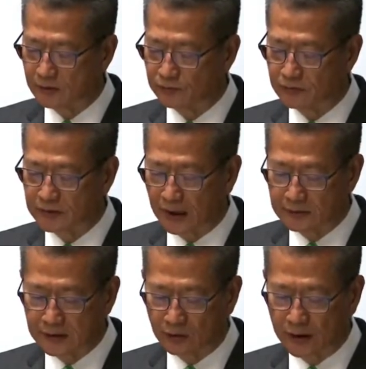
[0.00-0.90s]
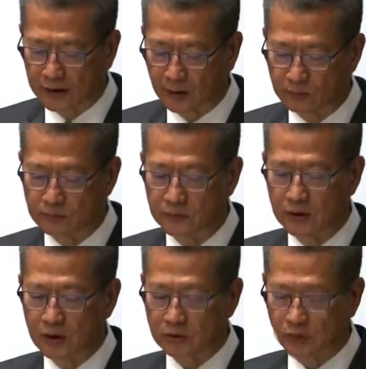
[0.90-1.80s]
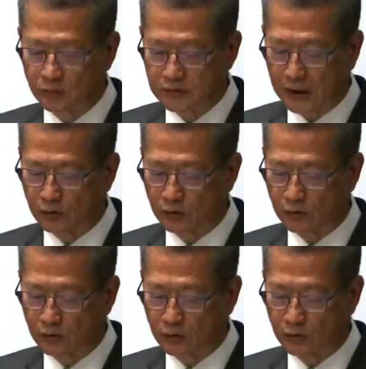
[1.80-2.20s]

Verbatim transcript: the Guangdong Hong Kong Macau Greater Bay Area